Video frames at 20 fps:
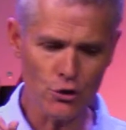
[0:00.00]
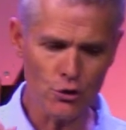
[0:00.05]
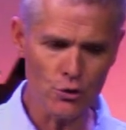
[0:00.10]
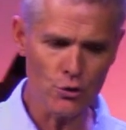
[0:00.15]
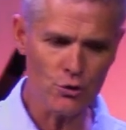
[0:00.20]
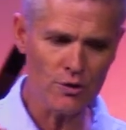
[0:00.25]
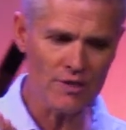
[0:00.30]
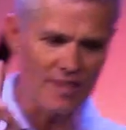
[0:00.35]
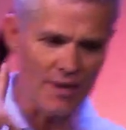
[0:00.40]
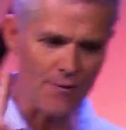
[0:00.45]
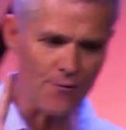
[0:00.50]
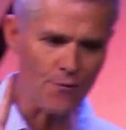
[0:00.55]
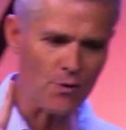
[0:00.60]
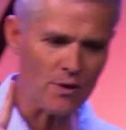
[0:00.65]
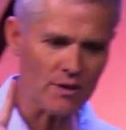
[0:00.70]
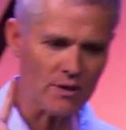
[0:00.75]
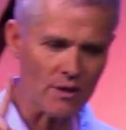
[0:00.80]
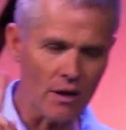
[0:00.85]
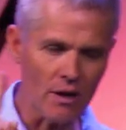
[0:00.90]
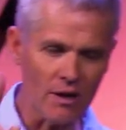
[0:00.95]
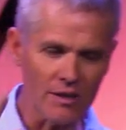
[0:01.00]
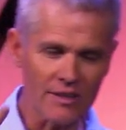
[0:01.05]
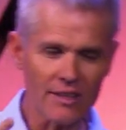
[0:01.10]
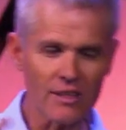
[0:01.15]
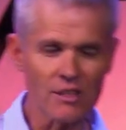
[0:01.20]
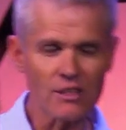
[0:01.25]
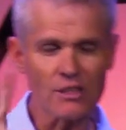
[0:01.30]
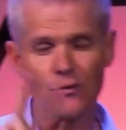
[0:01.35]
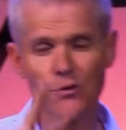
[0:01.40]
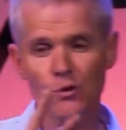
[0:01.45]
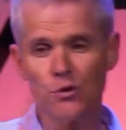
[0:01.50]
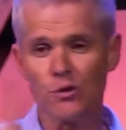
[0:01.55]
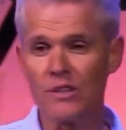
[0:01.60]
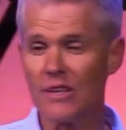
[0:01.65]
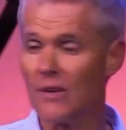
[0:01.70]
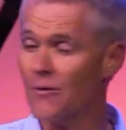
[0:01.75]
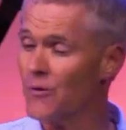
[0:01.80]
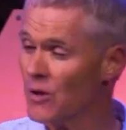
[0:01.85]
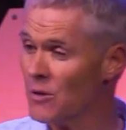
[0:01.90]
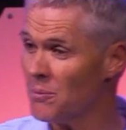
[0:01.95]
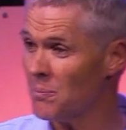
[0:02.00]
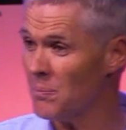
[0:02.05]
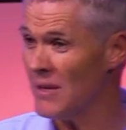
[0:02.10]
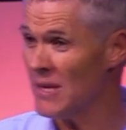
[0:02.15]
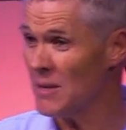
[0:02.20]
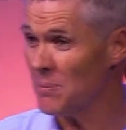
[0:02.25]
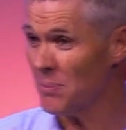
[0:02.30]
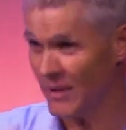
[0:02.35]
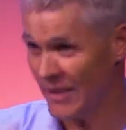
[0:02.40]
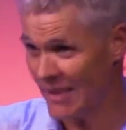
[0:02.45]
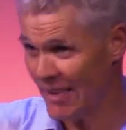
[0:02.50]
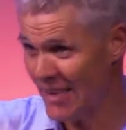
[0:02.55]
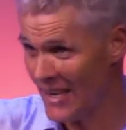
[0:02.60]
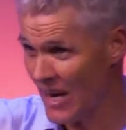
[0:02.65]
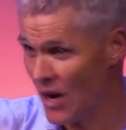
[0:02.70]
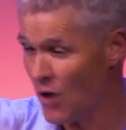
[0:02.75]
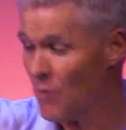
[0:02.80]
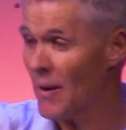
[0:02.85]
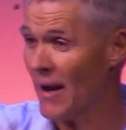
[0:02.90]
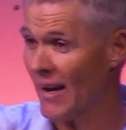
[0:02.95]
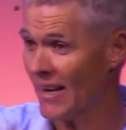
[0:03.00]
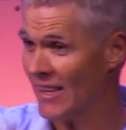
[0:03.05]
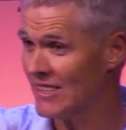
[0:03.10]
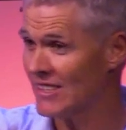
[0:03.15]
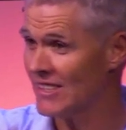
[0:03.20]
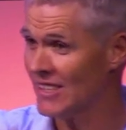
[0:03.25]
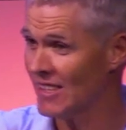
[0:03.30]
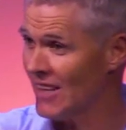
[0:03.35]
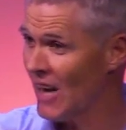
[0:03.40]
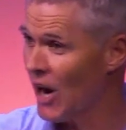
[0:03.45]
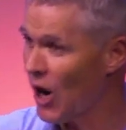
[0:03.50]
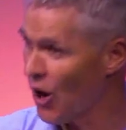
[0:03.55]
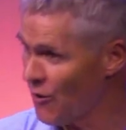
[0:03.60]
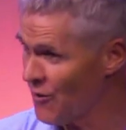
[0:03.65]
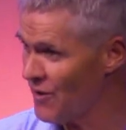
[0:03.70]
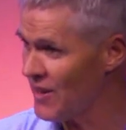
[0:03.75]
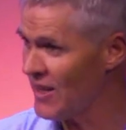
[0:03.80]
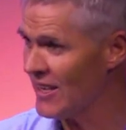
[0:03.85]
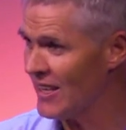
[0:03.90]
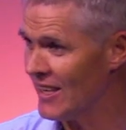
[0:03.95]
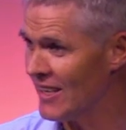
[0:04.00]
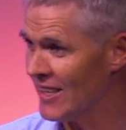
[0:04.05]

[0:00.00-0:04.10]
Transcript: two different articles of two different people in our magazine over the